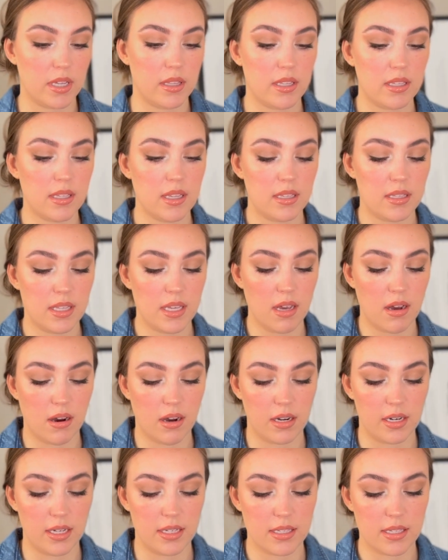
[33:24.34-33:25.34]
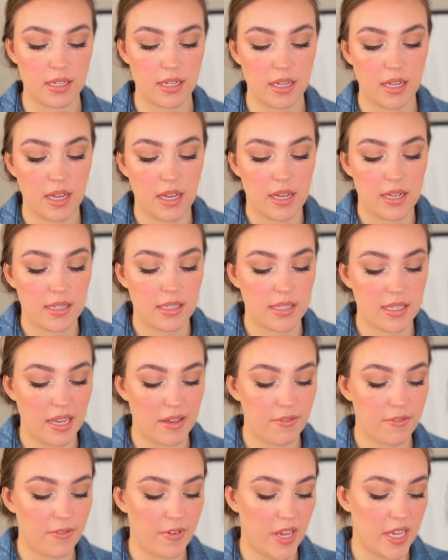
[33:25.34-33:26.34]
This is the Honest
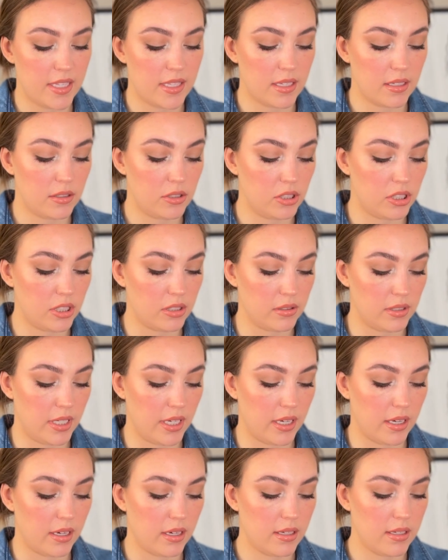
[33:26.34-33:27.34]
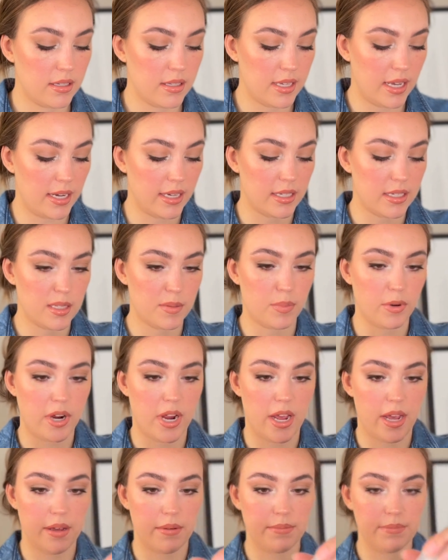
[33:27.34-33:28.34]
Safe Face Shielding Setting
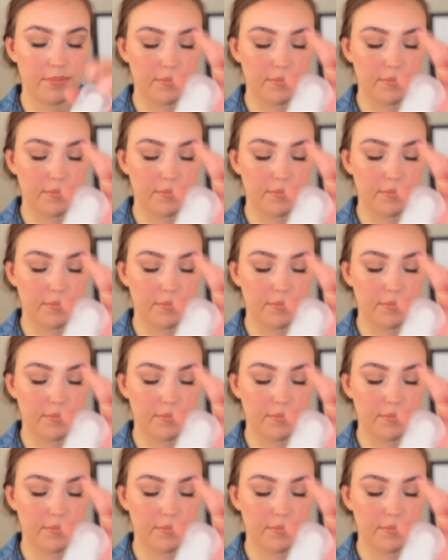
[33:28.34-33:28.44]
Spray.